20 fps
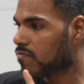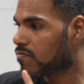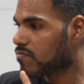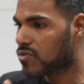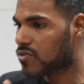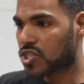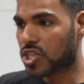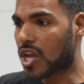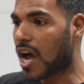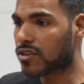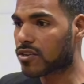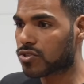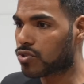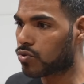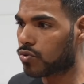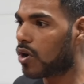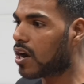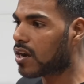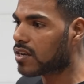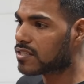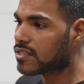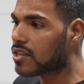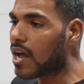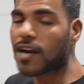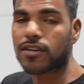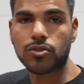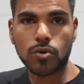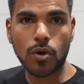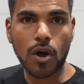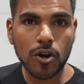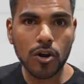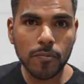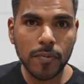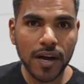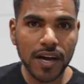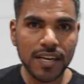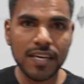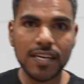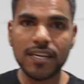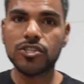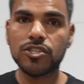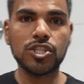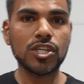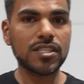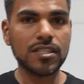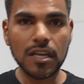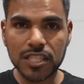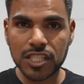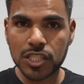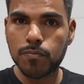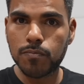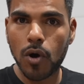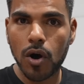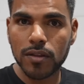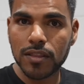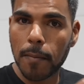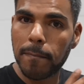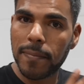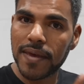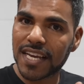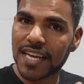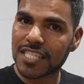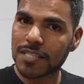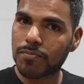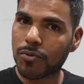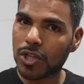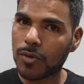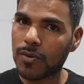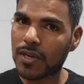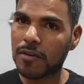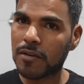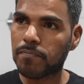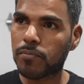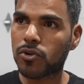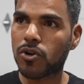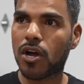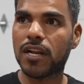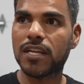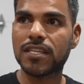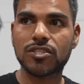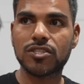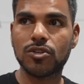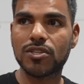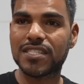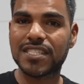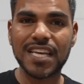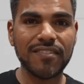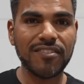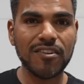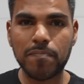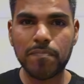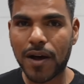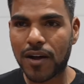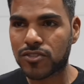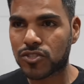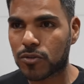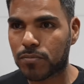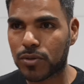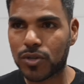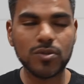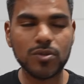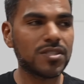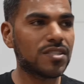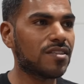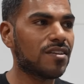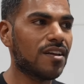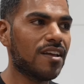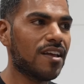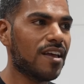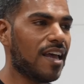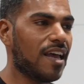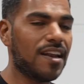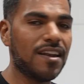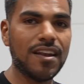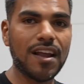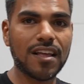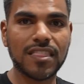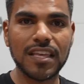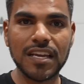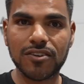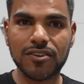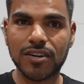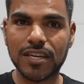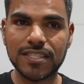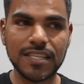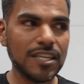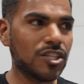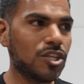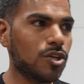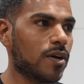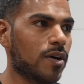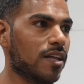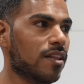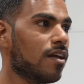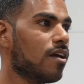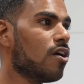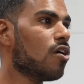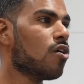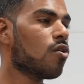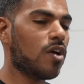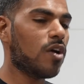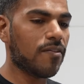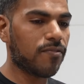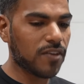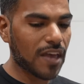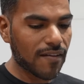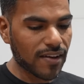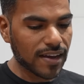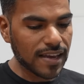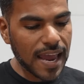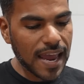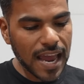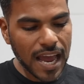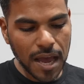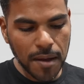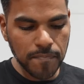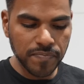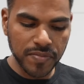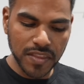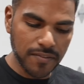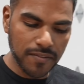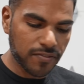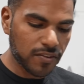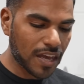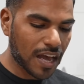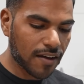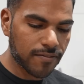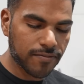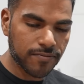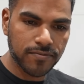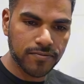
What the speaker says: stock truck, stock throttle body, just the biggest pulley we can put on it. So 7 pounds of boost and nothing crazy to it. If you have a cam, if you have...